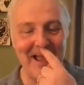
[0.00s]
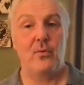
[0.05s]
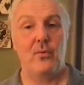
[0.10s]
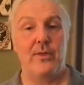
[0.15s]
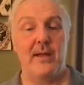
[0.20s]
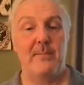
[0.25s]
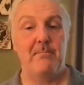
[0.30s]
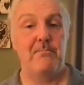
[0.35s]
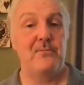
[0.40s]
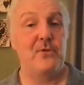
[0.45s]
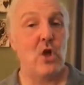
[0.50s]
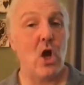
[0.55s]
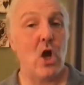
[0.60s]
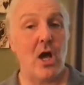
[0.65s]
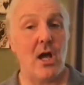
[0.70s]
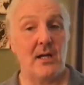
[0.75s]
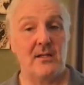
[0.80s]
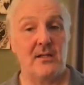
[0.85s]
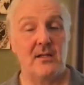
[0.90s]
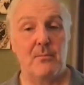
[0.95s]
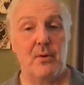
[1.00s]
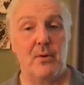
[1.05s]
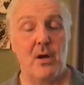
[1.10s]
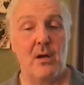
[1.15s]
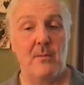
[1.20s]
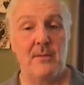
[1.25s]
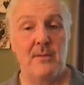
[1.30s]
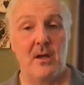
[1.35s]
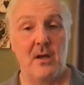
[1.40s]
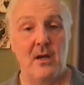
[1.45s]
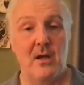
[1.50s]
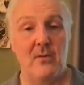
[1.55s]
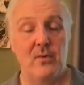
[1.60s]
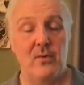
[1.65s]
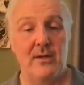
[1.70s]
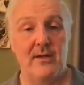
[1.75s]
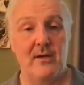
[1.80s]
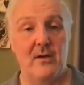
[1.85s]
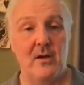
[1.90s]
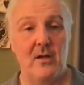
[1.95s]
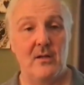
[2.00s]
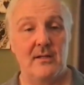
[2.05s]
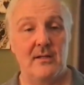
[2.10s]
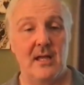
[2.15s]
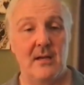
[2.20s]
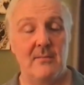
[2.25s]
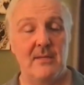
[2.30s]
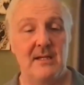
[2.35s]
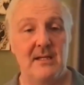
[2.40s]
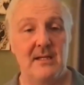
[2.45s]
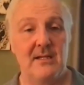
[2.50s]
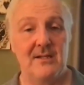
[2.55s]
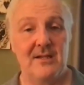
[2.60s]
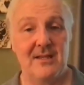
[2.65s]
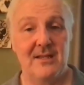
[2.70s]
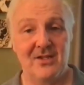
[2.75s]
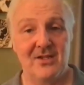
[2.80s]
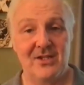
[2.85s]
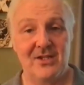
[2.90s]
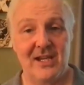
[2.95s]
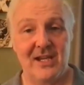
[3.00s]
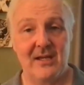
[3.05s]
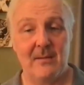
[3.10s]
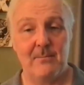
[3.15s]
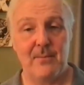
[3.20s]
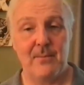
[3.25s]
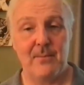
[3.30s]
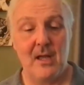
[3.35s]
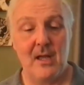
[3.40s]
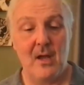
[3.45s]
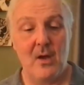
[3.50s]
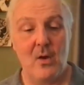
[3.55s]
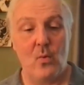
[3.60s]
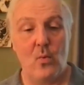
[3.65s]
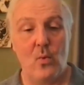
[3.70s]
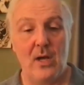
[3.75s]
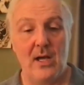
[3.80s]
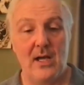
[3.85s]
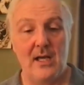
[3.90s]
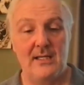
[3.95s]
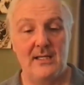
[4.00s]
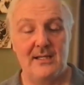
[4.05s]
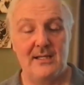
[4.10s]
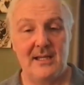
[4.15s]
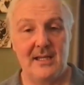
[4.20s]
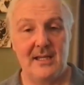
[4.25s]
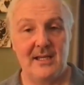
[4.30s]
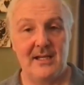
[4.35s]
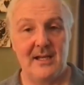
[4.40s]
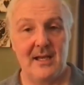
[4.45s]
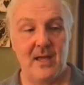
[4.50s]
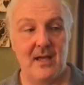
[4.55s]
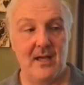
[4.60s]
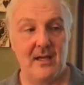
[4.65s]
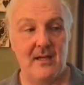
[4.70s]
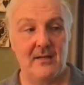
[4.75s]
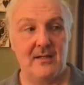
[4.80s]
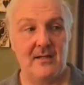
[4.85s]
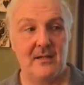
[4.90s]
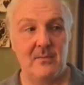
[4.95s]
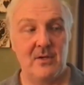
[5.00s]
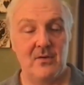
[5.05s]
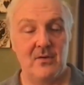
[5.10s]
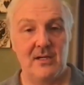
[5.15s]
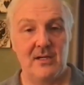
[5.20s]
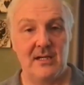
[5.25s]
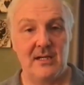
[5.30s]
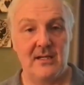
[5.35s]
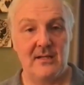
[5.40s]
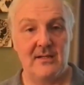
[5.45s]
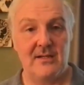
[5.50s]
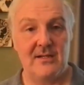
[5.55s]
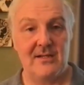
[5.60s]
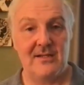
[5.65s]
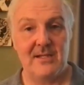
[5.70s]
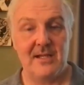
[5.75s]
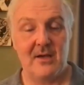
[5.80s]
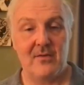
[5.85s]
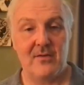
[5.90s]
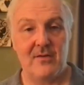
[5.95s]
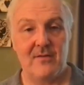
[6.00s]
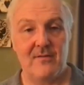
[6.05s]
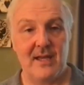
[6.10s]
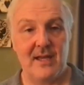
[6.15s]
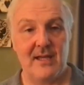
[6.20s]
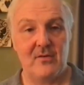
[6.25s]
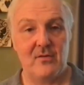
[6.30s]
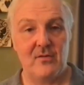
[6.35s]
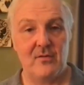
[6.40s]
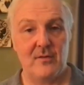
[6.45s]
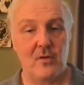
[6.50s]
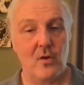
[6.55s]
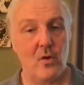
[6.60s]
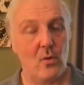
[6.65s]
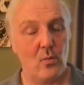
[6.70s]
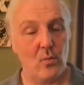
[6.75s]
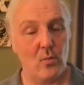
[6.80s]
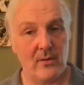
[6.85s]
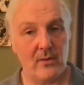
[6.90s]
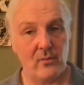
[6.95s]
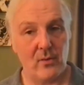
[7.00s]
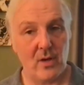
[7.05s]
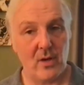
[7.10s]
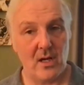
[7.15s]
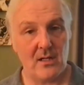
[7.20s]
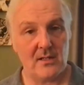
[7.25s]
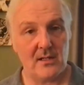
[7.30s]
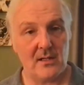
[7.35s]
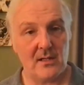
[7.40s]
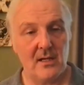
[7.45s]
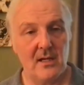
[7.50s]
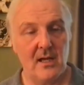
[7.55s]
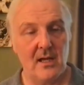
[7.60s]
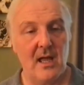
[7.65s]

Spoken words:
That dock, the promenade where they're all coming into the ship, was in a community just south of Vancouver called White Rock.